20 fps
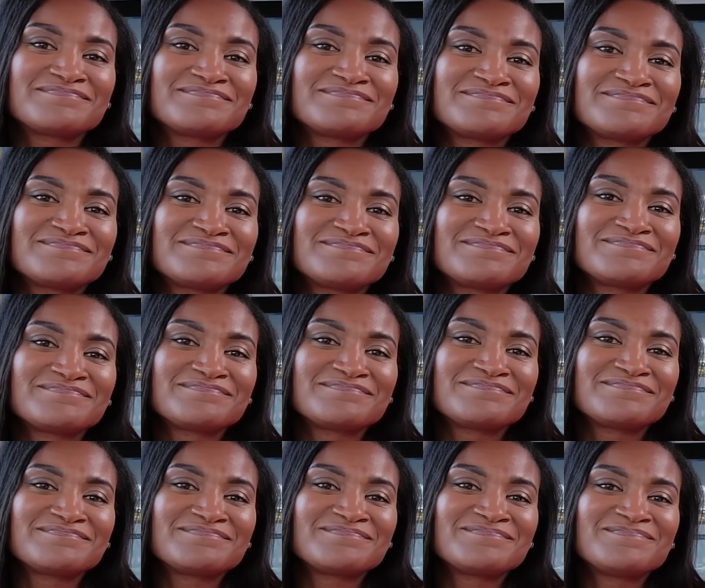
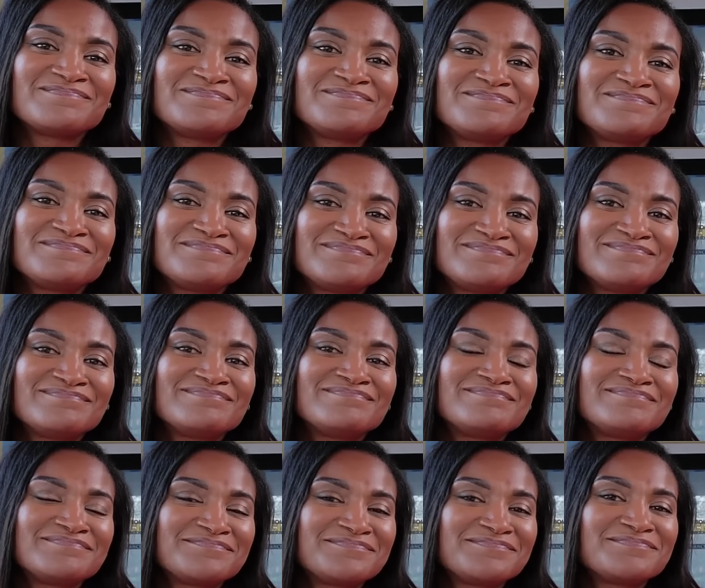
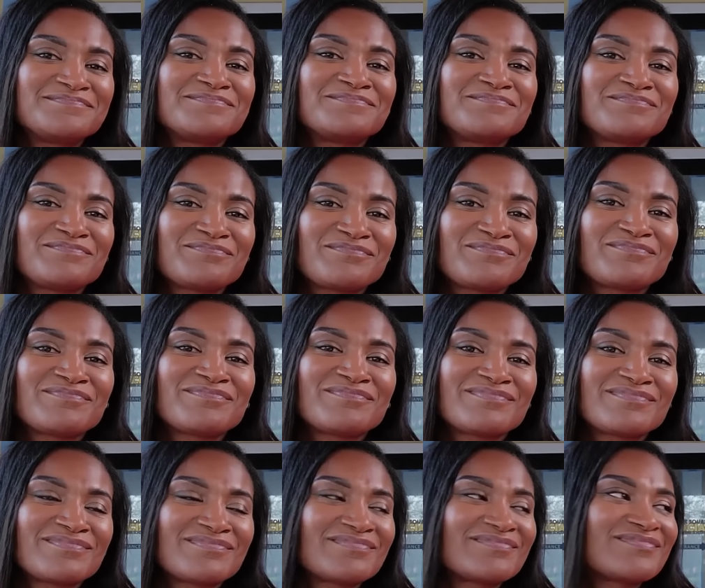
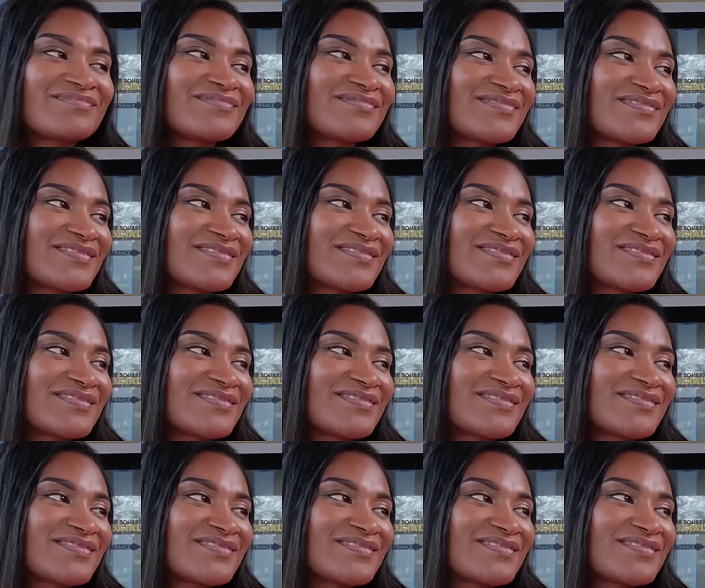[no speech]